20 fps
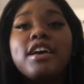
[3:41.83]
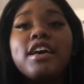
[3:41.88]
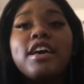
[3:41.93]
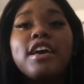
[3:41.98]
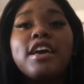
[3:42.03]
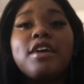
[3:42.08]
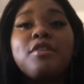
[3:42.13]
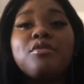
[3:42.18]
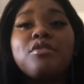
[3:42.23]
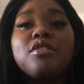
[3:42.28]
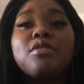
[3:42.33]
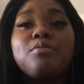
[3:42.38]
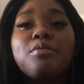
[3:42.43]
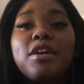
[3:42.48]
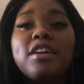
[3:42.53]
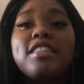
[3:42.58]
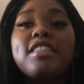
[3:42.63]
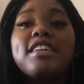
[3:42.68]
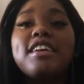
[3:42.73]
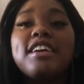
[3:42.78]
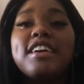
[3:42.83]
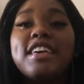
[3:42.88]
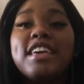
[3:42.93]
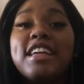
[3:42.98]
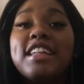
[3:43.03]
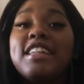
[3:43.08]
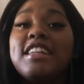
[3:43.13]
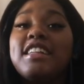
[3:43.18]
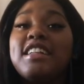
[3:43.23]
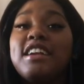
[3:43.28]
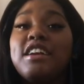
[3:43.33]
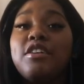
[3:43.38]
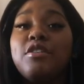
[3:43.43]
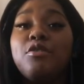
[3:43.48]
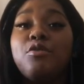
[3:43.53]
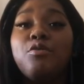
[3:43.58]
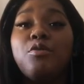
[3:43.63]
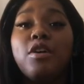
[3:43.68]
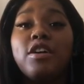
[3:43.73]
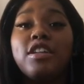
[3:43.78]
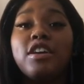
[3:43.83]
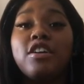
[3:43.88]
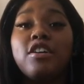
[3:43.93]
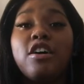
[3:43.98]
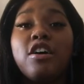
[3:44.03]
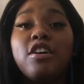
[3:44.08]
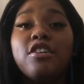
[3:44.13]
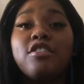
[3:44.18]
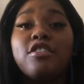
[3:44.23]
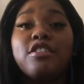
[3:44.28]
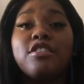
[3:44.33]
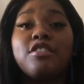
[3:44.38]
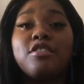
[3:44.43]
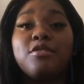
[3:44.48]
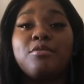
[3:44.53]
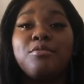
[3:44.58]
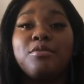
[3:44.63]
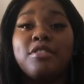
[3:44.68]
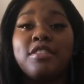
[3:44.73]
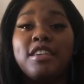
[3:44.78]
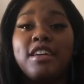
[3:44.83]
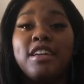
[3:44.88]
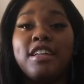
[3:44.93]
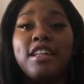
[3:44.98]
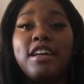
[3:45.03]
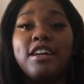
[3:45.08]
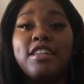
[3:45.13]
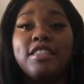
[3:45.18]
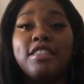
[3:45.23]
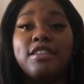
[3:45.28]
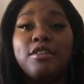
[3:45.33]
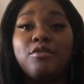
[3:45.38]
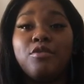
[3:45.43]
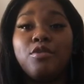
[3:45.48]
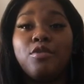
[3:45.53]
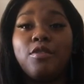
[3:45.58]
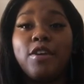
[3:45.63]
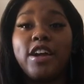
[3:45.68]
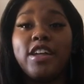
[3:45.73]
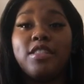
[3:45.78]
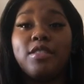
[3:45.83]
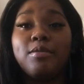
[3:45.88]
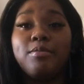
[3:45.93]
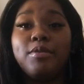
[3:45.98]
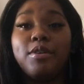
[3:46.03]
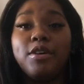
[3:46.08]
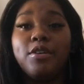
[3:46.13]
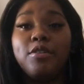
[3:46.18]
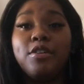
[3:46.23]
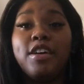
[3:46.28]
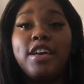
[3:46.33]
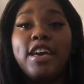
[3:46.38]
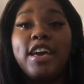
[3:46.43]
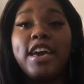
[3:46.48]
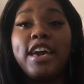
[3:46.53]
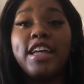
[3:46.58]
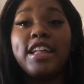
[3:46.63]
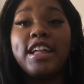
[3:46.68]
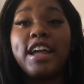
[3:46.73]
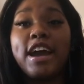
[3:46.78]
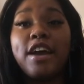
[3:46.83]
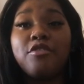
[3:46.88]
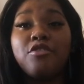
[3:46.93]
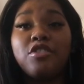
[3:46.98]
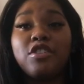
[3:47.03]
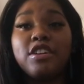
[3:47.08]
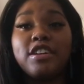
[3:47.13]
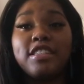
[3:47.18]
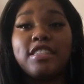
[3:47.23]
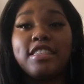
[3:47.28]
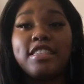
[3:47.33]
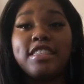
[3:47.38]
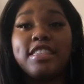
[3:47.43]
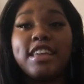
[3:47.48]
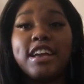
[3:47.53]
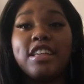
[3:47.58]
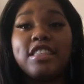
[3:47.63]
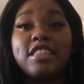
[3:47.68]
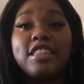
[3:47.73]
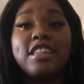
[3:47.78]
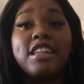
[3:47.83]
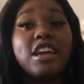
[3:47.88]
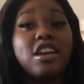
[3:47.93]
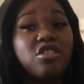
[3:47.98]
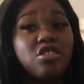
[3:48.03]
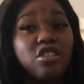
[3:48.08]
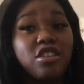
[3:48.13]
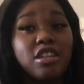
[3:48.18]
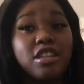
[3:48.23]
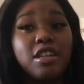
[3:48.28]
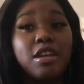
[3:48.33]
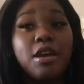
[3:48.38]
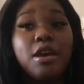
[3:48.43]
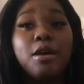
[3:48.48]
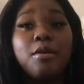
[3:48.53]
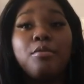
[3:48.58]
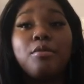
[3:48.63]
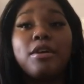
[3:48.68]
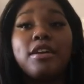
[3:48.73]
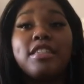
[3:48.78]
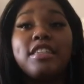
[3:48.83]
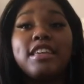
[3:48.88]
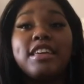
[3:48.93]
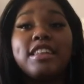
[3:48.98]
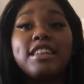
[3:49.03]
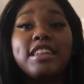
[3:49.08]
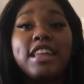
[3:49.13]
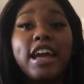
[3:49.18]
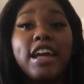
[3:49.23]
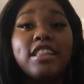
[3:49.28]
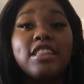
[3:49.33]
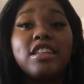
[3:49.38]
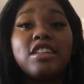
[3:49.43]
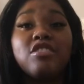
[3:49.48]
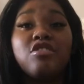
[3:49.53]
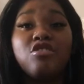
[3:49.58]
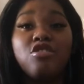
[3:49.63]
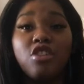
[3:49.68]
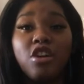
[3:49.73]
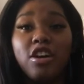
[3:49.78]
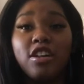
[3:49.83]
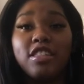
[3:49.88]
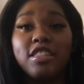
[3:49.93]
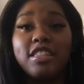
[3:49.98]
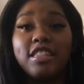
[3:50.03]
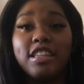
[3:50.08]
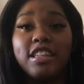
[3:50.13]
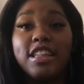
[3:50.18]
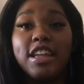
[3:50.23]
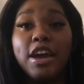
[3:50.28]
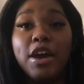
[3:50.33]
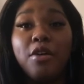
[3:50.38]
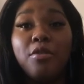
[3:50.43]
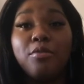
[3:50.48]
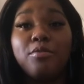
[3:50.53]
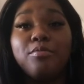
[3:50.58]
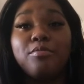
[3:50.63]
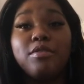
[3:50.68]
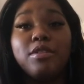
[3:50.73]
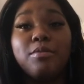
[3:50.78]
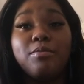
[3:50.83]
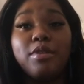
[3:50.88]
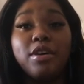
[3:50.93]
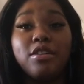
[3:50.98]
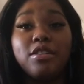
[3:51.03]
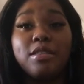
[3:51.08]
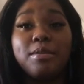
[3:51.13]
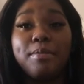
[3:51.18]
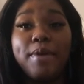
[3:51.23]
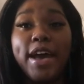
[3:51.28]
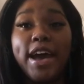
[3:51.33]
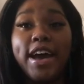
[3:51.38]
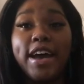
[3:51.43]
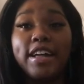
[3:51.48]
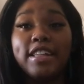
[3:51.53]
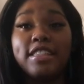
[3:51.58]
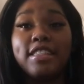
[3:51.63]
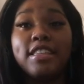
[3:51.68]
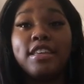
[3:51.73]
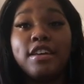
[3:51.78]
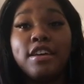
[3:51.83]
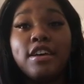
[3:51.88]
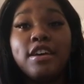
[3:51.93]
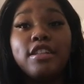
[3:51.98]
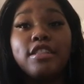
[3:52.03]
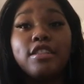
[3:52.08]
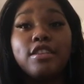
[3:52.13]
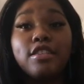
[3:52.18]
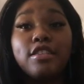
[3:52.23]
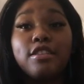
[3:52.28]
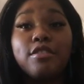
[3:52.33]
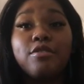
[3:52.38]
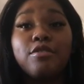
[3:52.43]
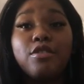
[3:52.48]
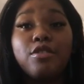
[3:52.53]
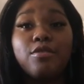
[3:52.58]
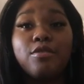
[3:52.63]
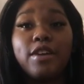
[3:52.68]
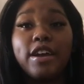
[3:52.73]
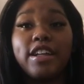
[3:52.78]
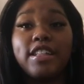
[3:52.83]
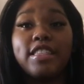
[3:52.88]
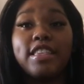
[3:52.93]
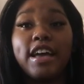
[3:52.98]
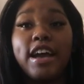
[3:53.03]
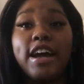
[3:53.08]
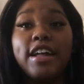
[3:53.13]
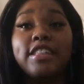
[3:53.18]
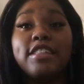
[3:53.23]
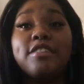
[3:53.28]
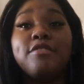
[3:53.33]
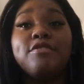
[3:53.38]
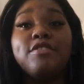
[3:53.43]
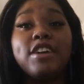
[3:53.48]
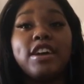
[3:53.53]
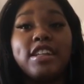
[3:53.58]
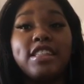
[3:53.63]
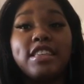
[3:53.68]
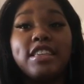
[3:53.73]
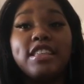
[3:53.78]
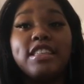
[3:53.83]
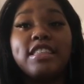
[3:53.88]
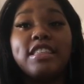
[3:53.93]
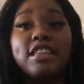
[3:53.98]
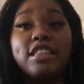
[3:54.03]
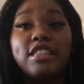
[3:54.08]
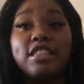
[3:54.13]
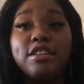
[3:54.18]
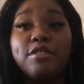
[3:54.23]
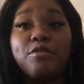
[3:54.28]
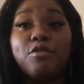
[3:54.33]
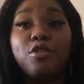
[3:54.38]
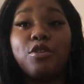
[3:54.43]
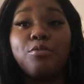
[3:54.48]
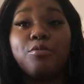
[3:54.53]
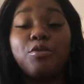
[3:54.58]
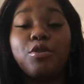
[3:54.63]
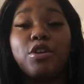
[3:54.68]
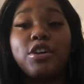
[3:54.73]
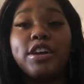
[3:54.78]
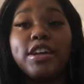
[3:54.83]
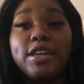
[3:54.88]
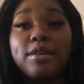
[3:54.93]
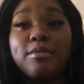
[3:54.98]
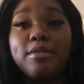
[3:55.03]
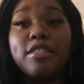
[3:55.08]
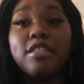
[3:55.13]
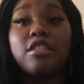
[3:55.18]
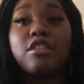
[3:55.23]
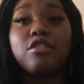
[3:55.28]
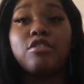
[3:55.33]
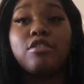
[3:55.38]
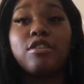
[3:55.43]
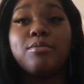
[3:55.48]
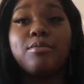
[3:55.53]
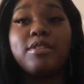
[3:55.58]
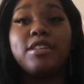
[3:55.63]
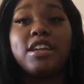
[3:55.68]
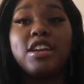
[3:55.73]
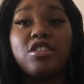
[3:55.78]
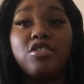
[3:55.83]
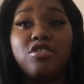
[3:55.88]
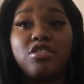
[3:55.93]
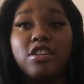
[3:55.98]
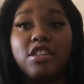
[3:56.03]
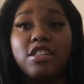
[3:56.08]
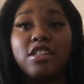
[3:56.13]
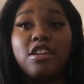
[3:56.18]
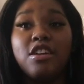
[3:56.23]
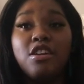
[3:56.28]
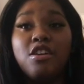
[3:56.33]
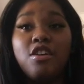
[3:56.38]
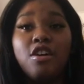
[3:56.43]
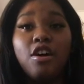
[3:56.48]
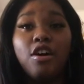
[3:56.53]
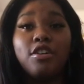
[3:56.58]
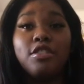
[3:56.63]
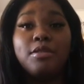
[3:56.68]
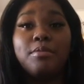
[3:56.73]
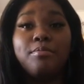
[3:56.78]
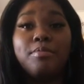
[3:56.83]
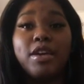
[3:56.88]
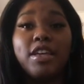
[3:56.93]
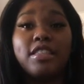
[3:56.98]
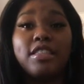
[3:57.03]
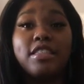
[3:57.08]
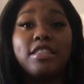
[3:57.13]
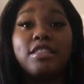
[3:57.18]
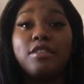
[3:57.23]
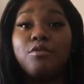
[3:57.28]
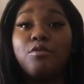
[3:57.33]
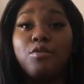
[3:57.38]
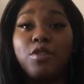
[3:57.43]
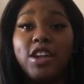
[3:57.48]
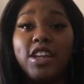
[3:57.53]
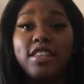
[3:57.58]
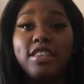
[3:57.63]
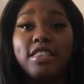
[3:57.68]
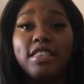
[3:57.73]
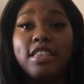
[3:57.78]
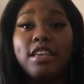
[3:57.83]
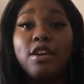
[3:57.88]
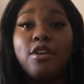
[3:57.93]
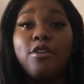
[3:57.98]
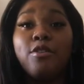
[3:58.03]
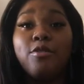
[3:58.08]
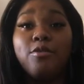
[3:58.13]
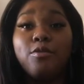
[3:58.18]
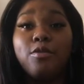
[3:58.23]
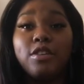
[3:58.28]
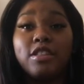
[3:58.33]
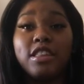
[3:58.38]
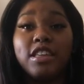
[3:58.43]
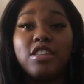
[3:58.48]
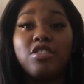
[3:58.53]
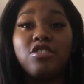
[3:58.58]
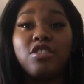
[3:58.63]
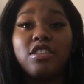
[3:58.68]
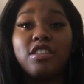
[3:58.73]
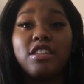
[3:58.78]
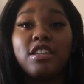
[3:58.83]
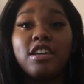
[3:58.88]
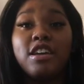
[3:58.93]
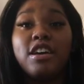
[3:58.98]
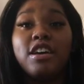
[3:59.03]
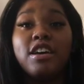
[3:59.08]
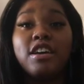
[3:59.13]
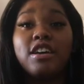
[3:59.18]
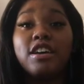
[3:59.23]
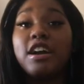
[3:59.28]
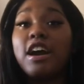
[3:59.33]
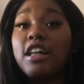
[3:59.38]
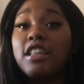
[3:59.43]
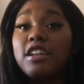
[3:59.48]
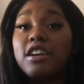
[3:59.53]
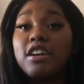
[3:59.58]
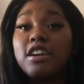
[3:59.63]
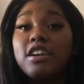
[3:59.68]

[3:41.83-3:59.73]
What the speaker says: It was President Kennedy who wanted Congress to present a civil rights bill, and after his assassination, President Lyndon Johnson helped the bill to pass. The Civil Rights Act of 1964 prohibits discrimination on the basis of race, religion, color,